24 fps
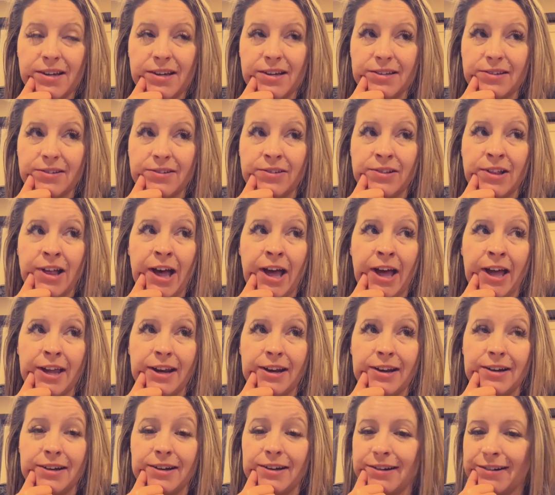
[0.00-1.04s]
That's a lot.
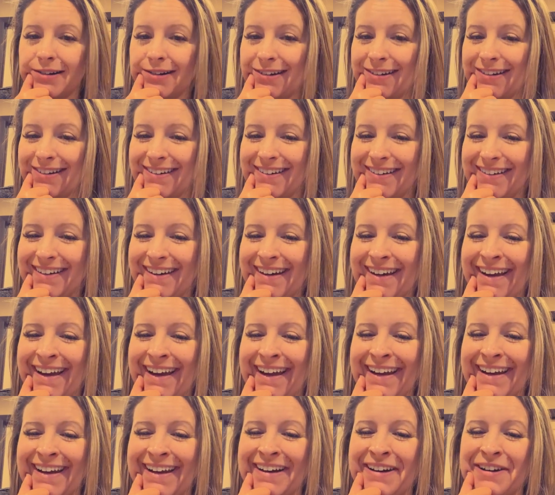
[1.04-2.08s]

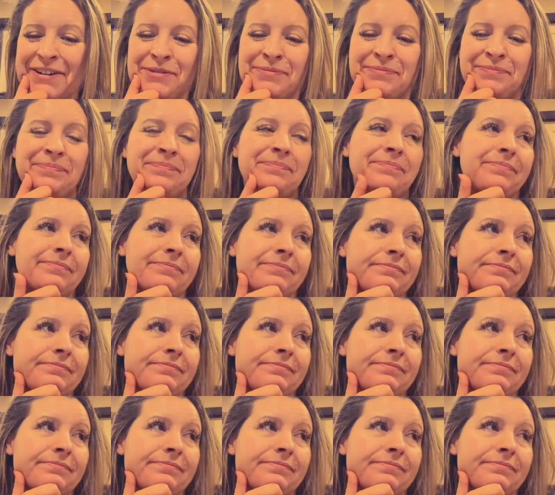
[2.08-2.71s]
I um,